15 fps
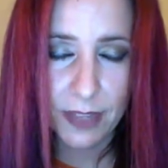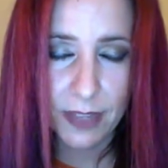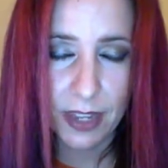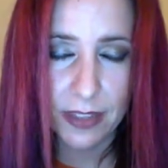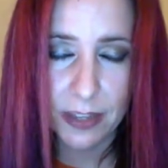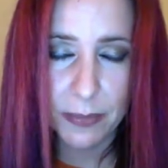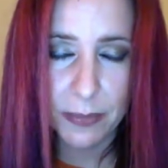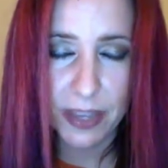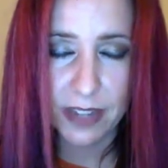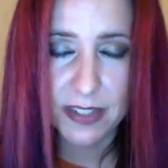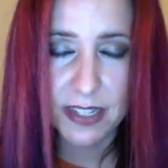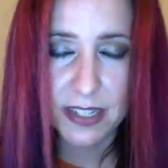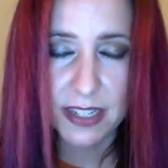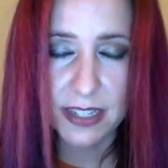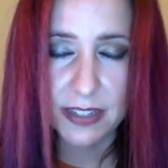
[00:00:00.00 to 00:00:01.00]
And then back
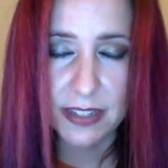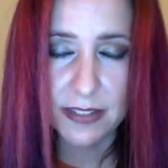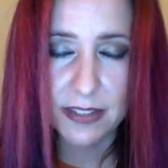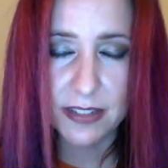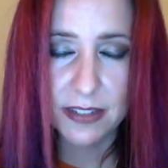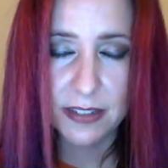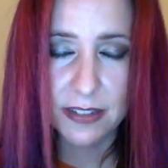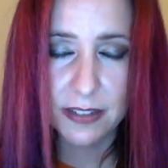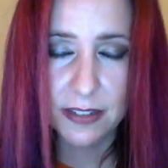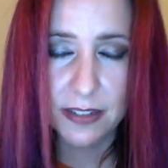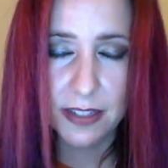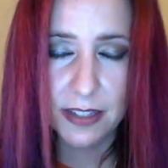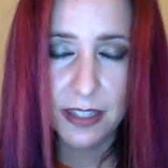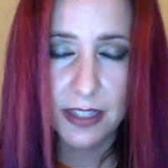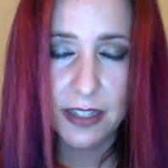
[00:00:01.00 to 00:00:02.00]
to east.
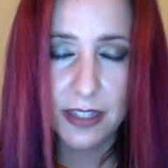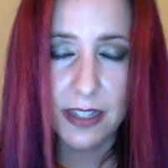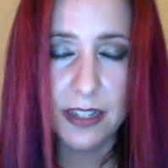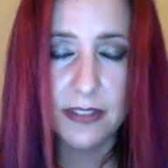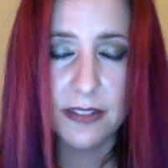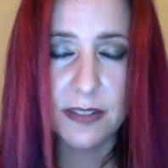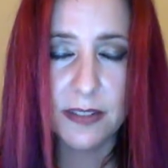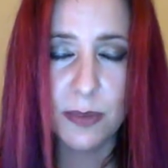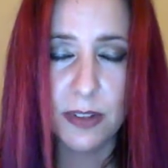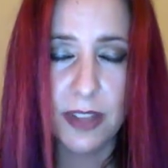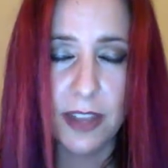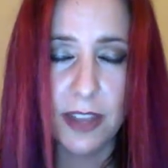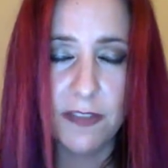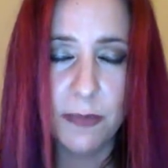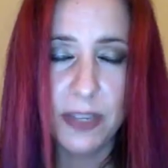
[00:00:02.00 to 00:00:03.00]
East is where
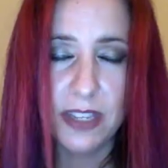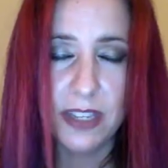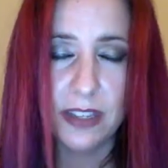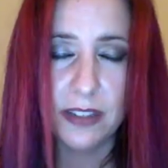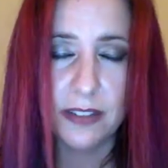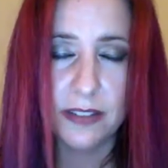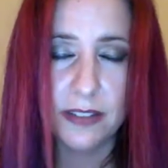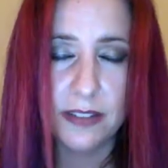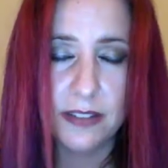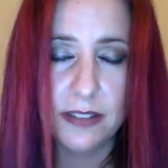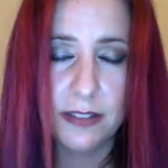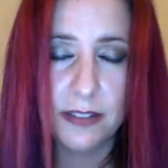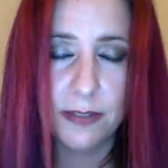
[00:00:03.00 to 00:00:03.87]
life begins.